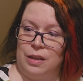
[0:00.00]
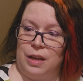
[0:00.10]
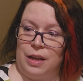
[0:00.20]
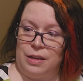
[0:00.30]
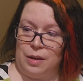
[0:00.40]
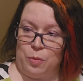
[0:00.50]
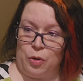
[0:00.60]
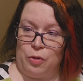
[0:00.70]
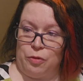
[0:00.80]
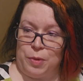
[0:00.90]
and didn't
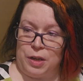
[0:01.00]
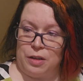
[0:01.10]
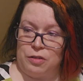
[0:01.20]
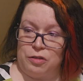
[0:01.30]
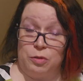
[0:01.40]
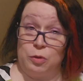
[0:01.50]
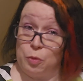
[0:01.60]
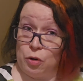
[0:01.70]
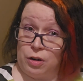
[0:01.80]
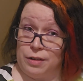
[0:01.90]
move because she was
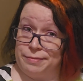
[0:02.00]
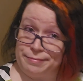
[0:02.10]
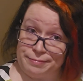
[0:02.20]
bored.